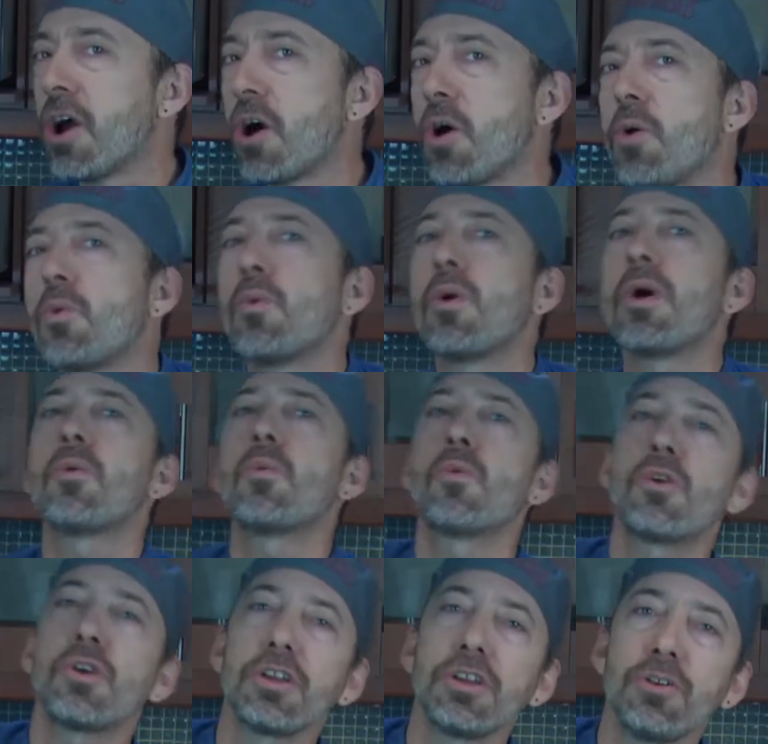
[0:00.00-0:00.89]
No,
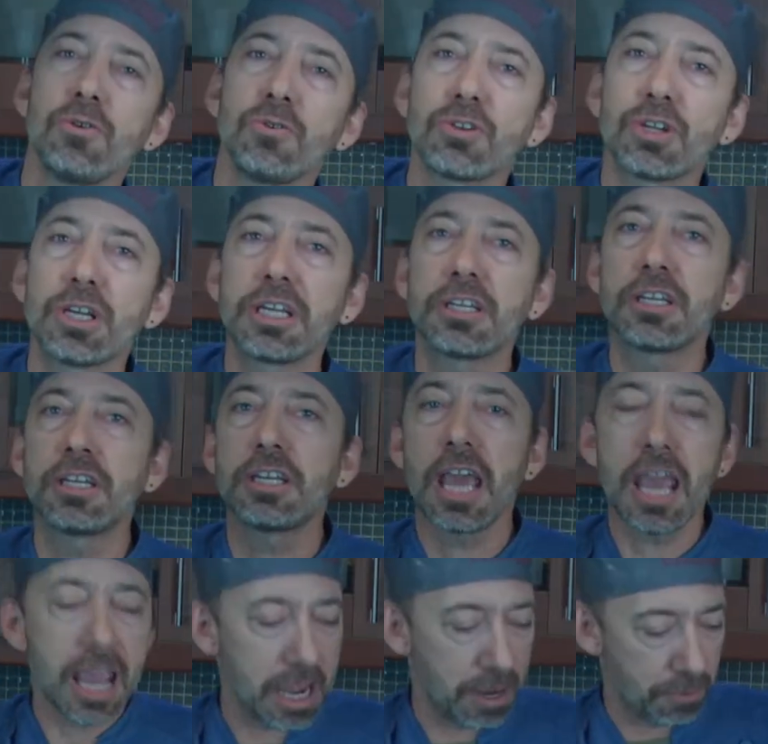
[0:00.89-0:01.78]
what we're using
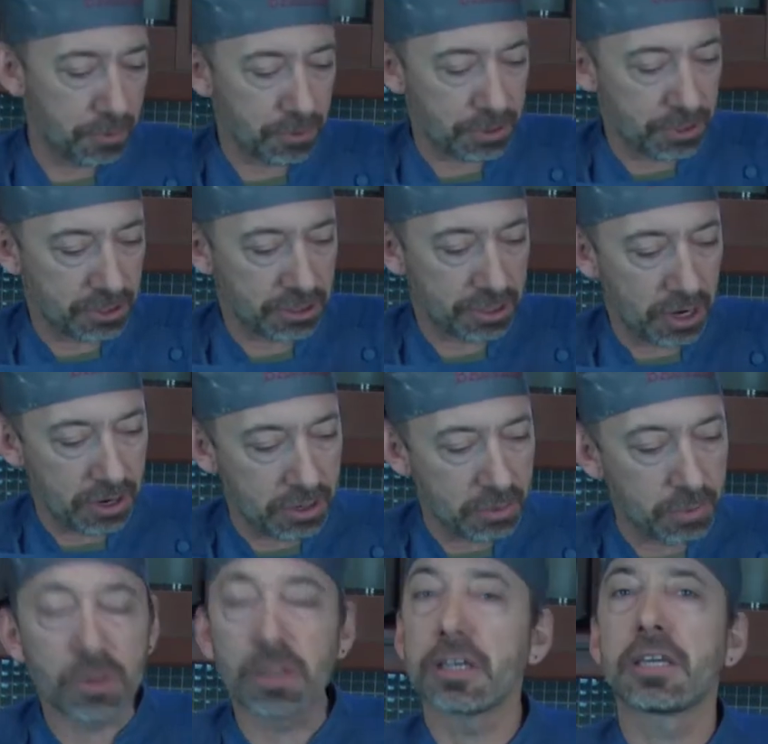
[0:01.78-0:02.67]
today, we're just
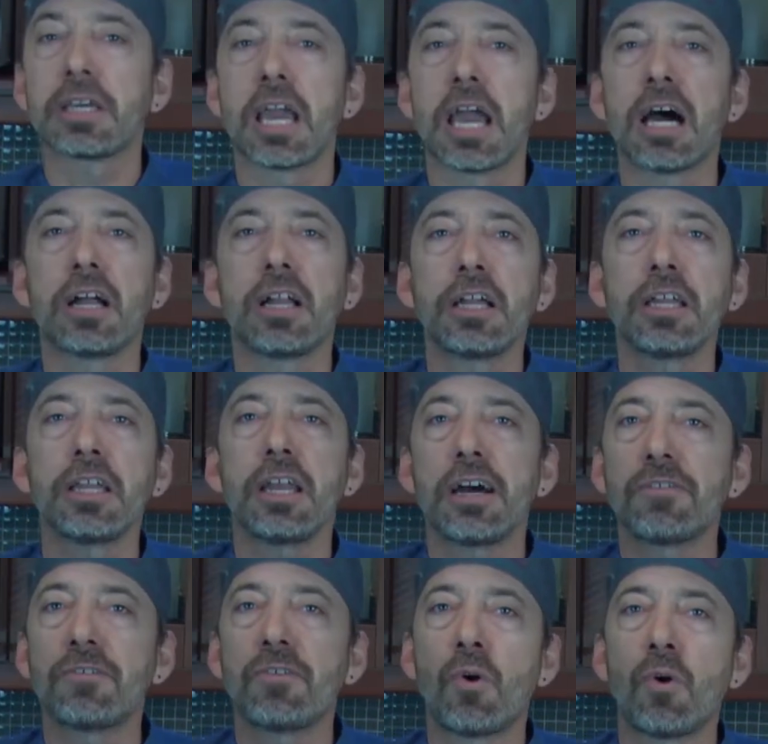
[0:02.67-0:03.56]
starting with a
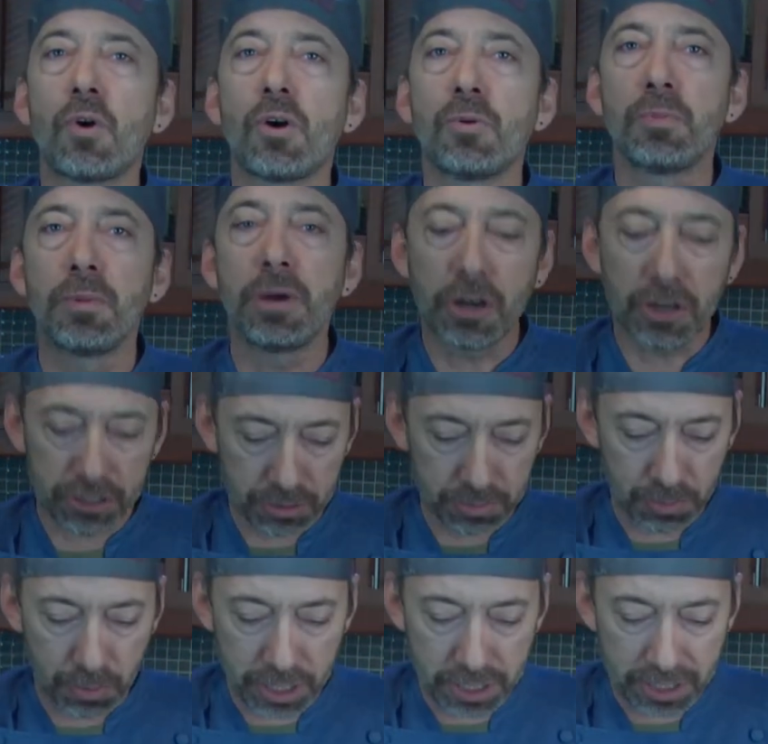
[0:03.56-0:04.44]
gallon of whole milk.
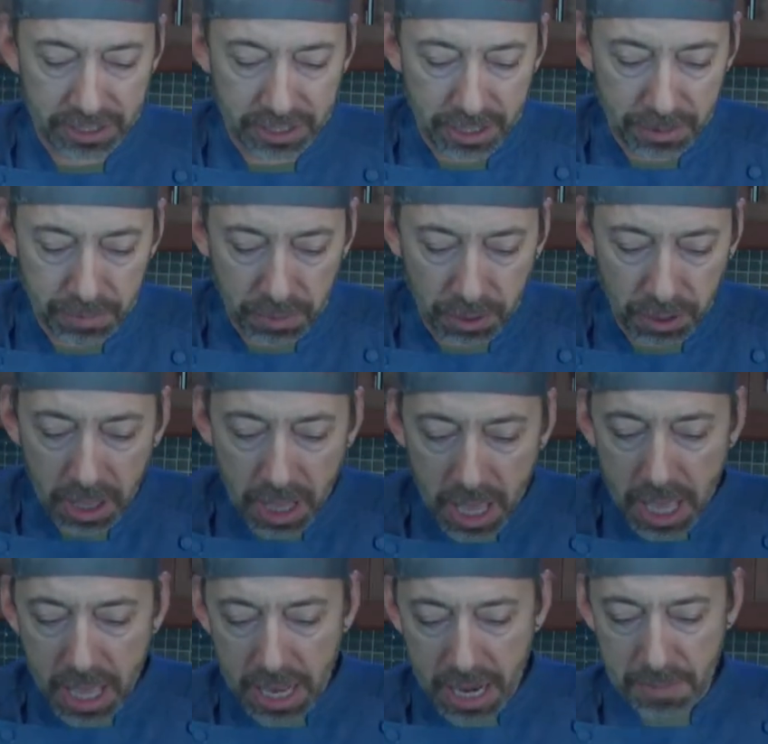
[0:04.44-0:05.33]
It's pretty simple.
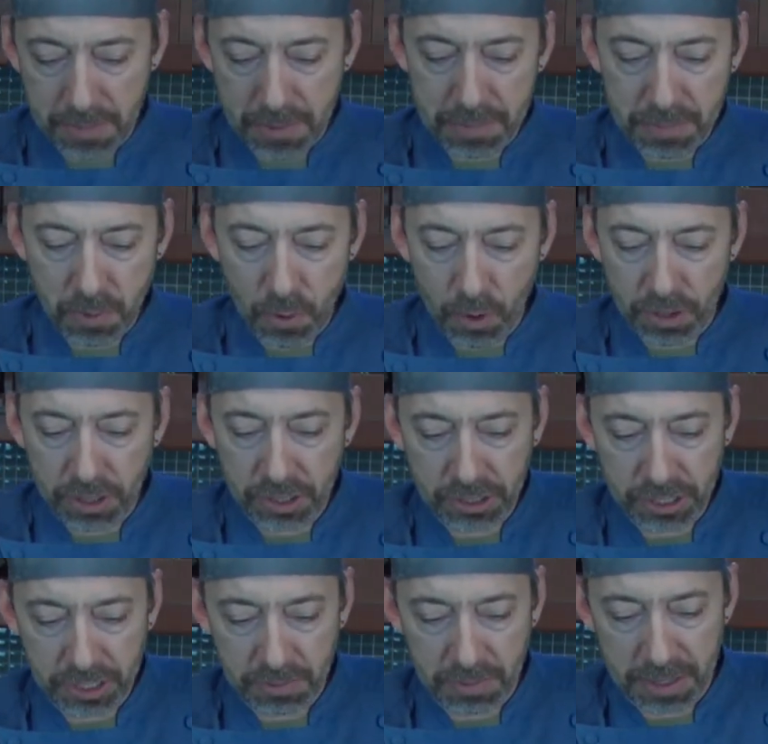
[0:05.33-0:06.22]
And I'm going to pour
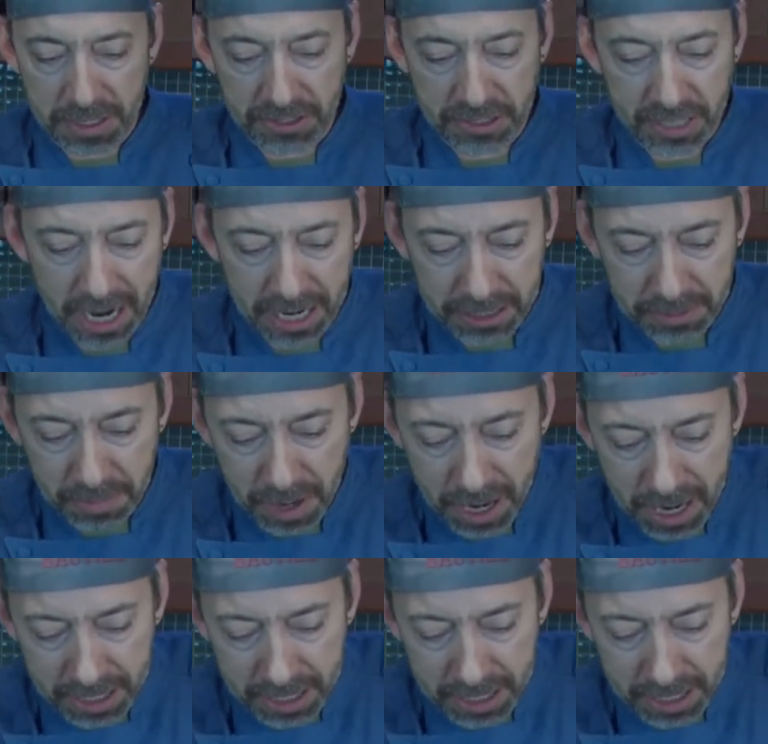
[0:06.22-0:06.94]
this into my stock